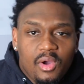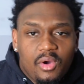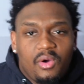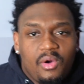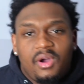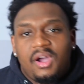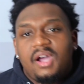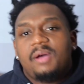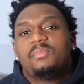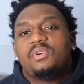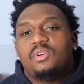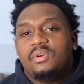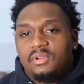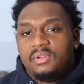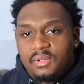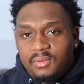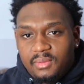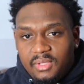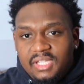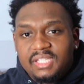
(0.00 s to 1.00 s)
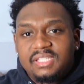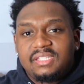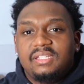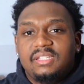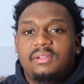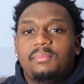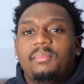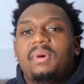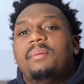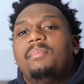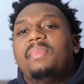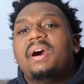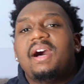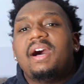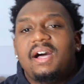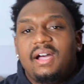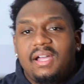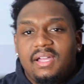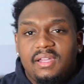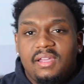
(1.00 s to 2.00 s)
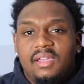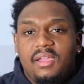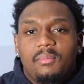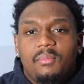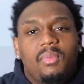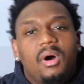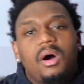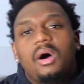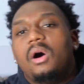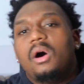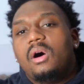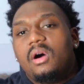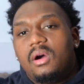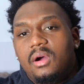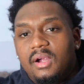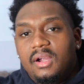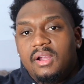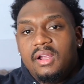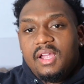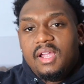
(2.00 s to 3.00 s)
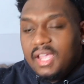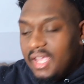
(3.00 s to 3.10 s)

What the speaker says: or I'm gonna listen to my mind, my heart,